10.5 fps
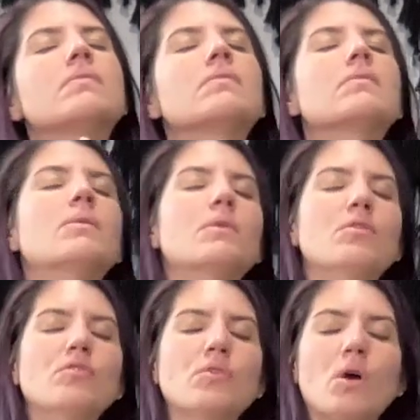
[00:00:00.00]
And then when
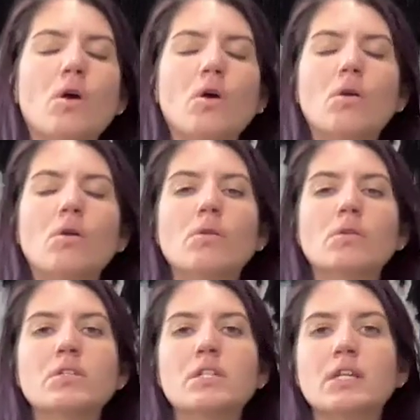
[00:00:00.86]
you feel
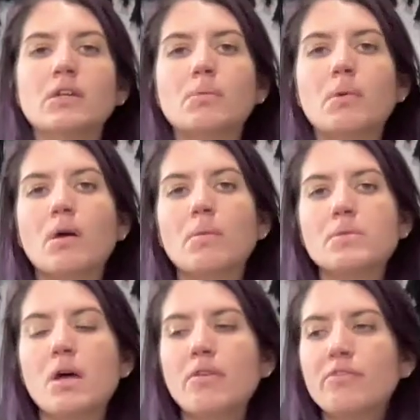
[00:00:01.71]
called, take your
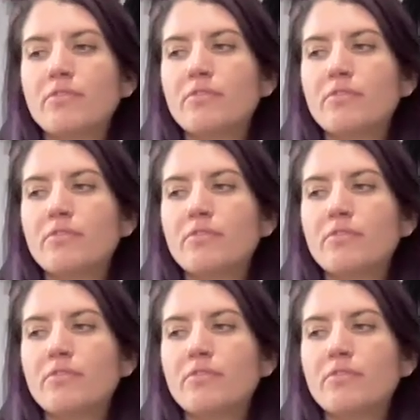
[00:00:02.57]
palms off.